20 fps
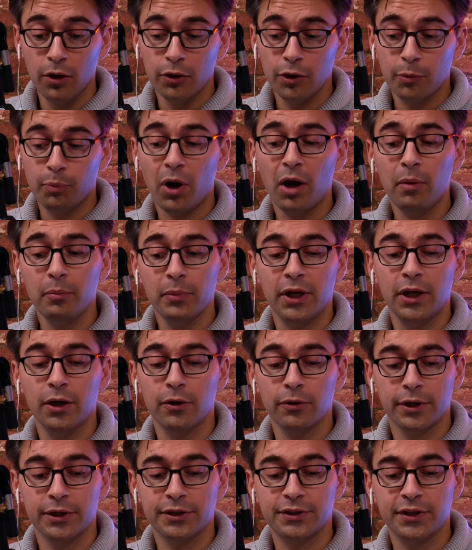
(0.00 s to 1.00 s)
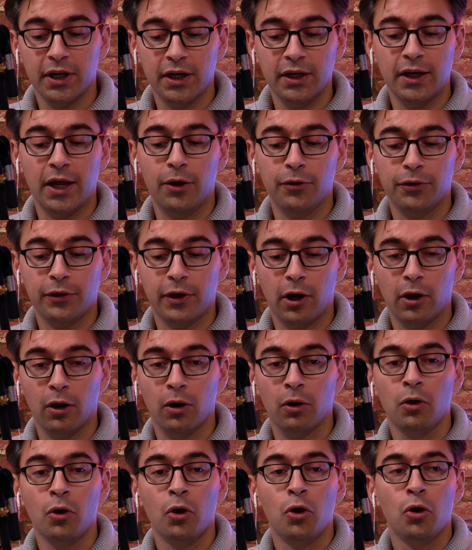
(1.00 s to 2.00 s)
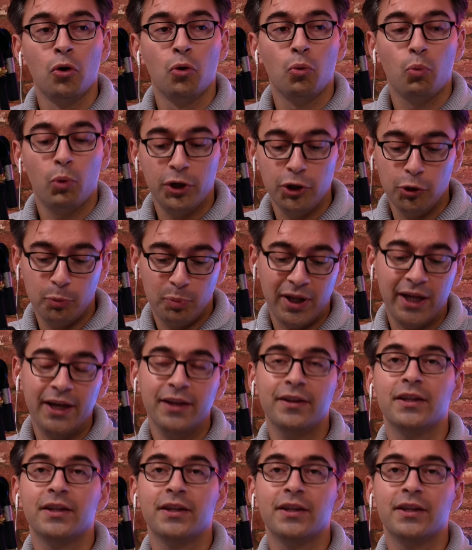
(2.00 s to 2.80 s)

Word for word: The problem here is in healthcare, when you play